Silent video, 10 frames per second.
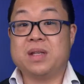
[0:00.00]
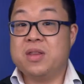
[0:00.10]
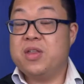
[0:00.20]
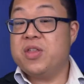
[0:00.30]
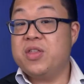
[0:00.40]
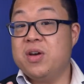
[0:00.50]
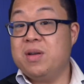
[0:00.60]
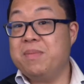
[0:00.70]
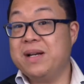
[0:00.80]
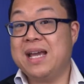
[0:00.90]
The
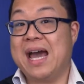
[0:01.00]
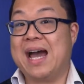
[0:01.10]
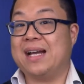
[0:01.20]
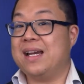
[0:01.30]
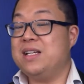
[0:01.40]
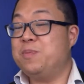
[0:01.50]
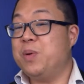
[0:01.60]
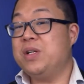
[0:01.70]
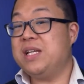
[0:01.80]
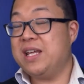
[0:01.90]
third money hack is
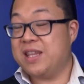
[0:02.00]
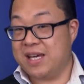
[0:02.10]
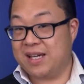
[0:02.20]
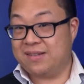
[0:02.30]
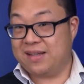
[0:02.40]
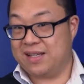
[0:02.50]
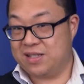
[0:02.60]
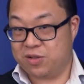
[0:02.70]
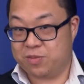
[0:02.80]
putting things into